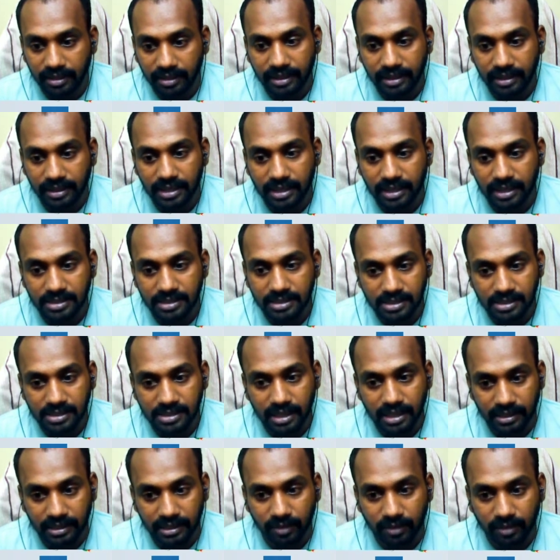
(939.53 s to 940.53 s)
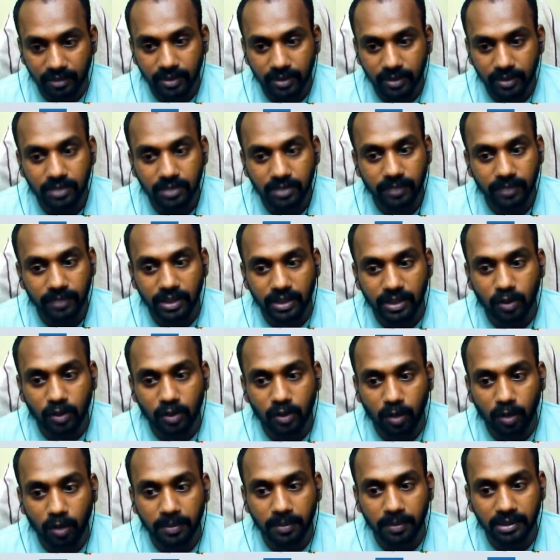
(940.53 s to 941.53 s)
case is like the very
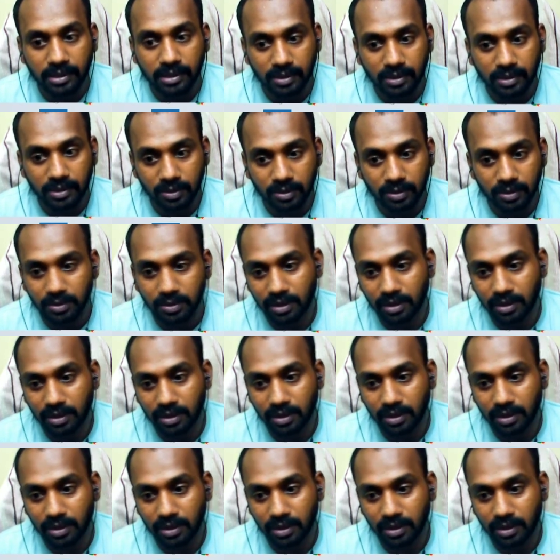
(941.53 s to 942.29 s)
common you